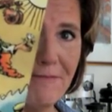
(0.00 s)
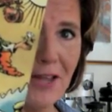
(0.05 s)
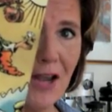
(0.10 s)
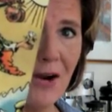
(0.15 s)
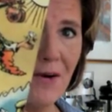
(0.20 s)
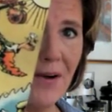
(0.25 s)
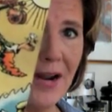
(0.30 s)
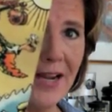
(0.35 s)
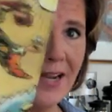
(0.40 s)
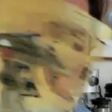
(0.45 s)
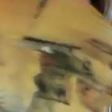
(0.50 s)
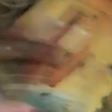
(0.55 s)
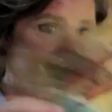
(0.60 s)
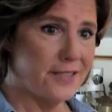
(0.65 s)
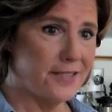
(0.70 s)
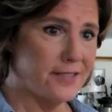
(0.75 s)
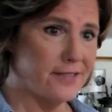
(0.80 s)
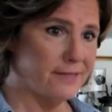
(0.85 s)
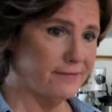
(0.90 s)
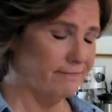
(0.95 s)
All right,
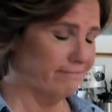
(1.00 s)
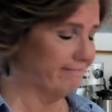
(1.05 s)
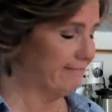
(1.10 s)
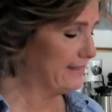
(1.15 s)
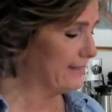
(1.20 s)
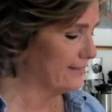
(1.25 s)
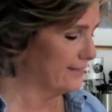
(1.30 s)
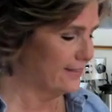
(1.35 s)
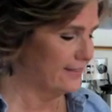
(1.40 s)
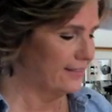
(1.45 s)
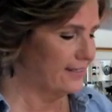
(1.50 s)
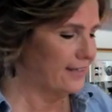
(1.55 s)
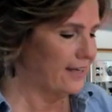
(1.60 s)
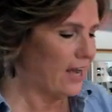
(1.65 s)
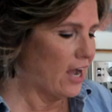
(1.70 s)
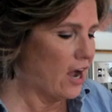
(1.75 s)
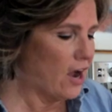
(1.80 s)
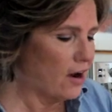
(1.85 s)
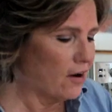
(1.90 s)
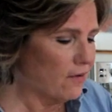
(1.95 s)
guys?
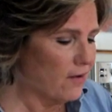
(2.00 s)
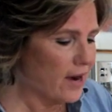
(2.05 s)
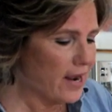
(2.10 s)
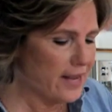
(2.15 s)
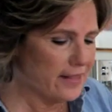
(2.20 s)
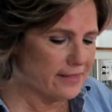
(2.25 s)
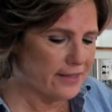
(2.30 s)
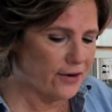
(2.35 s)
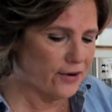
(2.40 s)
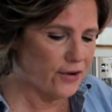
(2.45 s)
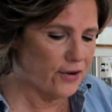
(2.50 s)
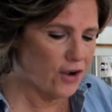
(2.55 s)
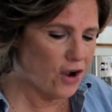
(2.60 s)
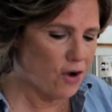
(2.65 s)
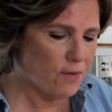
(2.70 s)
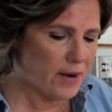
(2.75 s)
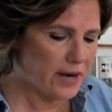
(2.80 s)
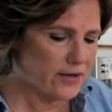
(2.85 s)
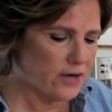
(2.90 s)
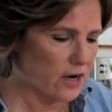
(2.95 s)
All right, there you go,
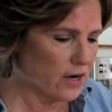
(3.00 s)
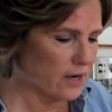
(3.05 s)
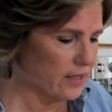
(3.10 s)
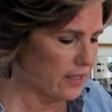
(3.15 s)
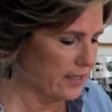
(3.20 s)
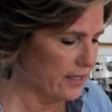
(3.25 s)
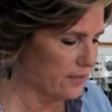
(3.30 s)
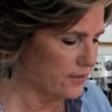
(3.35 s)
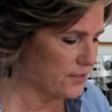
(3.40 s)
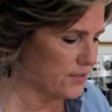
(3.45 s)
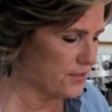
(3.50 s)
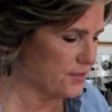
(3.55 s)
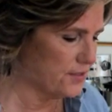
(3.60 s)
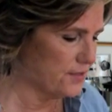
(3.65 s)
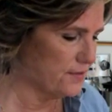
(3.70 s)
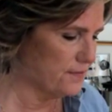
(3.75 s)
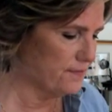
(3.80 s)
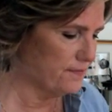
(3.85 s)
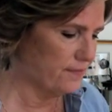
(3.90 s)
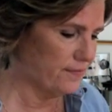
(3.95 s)
my
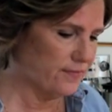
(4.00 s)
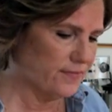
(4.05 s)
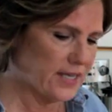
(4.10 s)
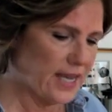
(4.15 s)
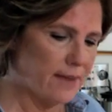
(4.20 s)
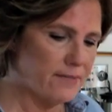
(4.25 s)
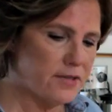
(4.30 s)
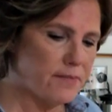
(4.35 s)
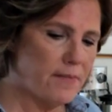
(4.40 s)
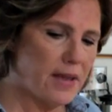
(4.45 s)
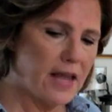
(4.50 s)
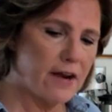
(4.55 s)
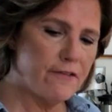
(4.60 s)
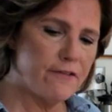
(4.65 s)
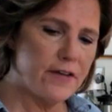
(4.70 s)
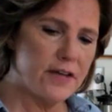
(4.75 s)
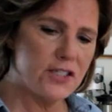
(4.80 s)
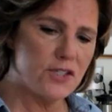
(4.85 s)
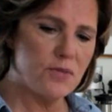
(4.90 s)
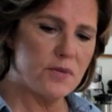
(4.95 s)
darlings. Time to
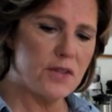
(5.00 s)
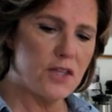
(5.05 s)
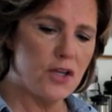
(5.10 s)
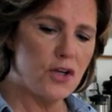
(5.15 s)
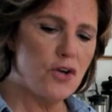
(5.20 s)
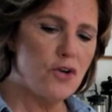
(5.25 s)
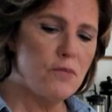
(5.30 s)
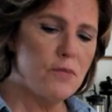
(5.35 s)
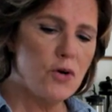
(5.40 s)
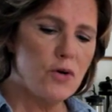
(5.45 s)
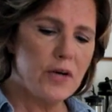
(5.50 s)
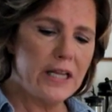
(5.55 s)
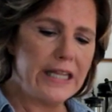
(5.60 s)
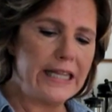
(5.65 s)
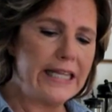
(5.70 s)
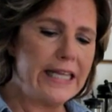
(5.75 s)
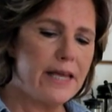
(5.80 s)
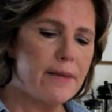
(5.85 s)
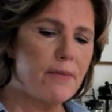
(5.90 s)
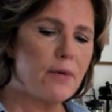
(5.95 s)
manifest with the new moon in
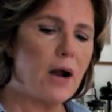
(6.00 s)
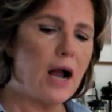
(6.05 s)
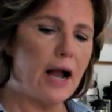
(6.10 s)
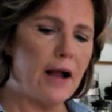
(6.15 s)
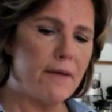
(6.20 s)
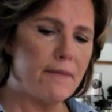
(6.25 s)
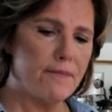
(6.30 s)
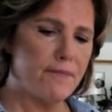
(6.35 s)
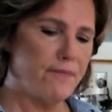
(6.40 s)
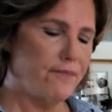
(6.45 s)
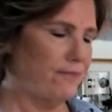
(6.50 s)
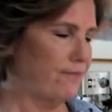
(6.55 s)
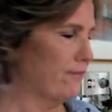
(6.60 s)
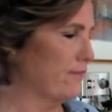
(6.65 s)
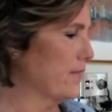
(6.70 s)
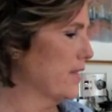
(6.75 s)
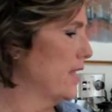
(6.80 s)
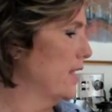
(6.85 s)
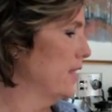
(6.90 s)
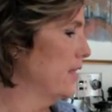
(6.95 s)
Libra.
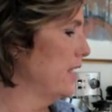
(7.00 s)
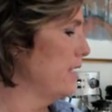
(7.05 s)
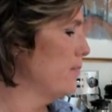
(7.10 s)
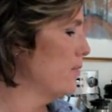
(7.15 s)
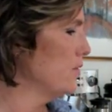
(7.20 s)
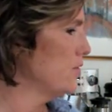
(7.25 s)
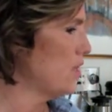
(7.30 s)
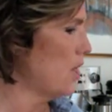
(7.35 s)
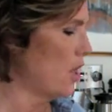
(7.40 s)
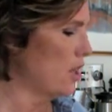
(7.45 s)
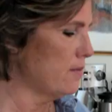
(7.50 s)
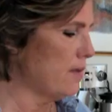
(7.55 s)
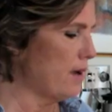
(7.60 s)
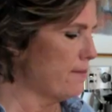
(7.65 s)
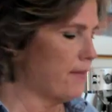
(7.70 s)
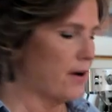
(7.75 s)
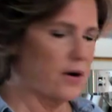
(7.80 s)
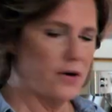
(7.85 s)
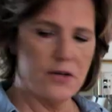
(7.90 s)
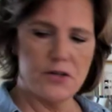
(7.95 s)
Libra is all
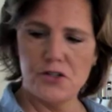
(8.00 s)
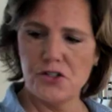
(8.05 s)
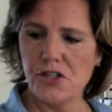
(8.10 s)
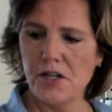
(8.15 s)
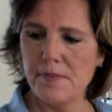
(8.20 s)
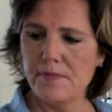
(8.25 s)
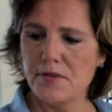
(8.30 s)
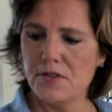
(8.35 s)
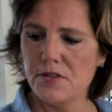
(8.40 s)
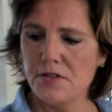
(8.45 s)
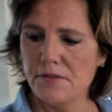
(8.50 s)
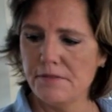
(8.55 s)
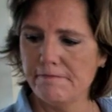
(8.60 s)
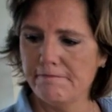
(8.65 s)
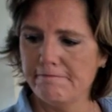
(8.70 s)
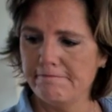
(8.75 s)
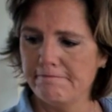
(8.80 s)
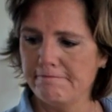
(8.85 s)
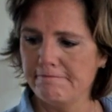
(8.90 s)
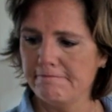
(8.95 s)
about partnerships.
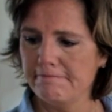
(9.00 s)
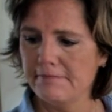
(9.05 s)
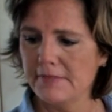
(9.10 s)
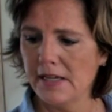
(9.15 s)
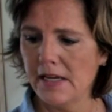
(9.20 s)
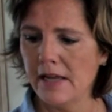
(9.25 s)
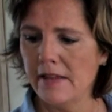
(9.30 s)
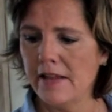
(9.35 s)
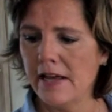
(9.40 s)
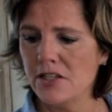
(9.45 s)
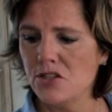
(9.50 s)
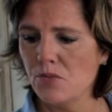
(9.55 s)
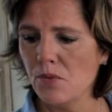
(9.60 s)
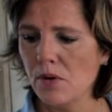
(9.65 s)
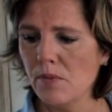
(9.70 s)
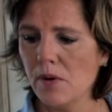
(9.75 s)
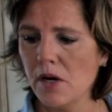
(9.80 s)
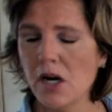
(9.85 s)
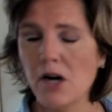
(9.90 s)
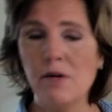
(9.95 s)
That's where
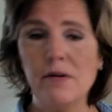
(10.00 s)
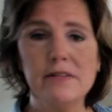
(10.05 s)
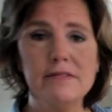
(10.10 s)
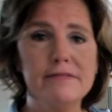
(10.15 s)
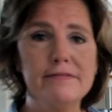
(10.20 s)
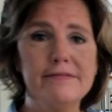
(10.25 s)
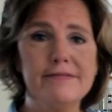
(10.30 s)
we're going.